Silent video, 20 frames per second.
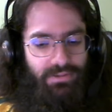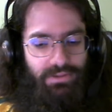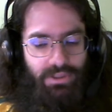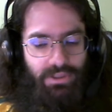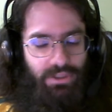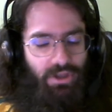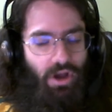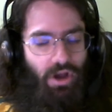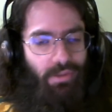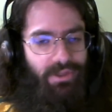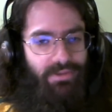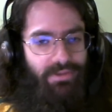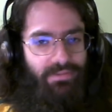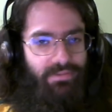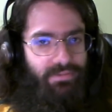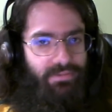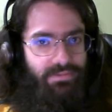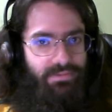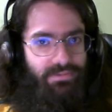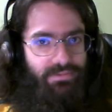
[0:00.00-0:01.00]
common
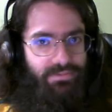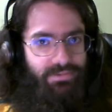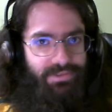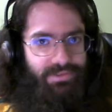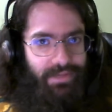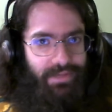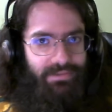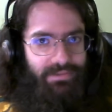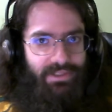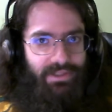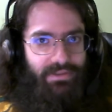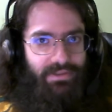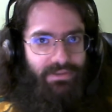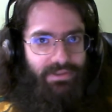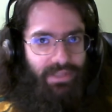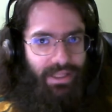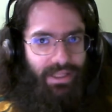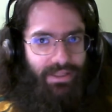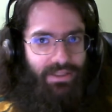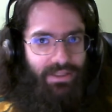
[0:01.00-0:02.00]

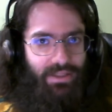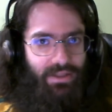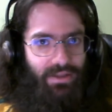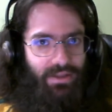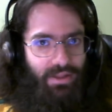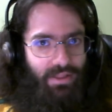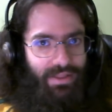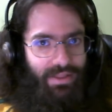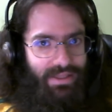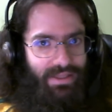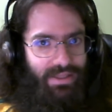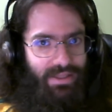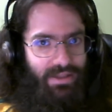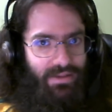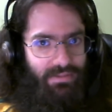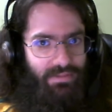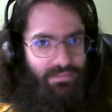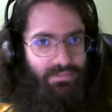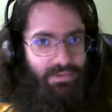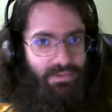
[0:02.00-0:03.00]
Samsung, like
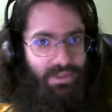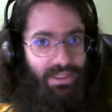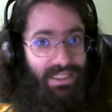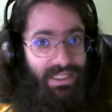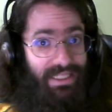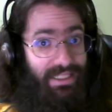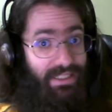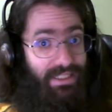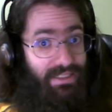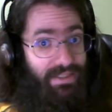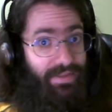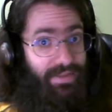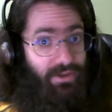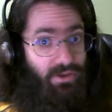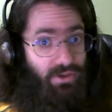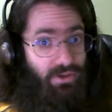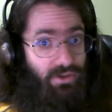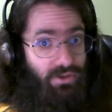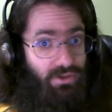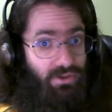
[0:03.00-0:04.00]
it's
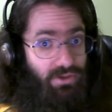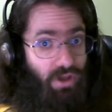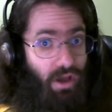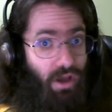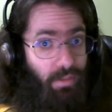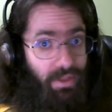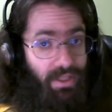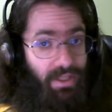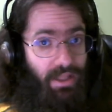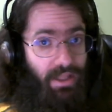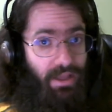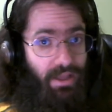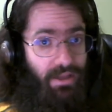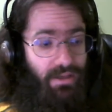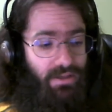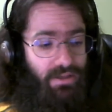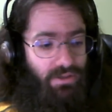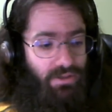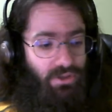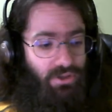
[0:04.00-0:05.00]
their top of the
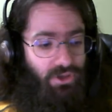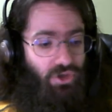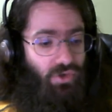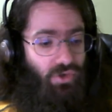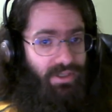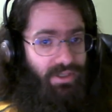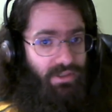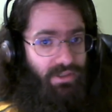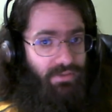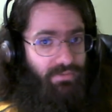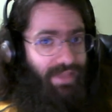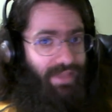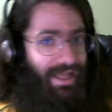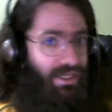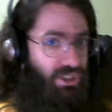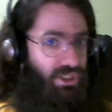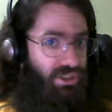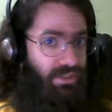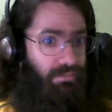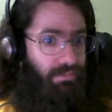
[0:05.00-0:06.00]
line current
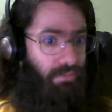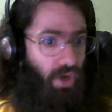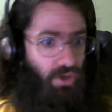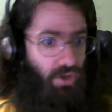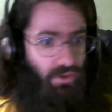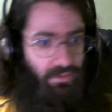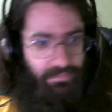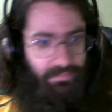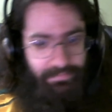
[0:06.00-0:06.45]
flagship model.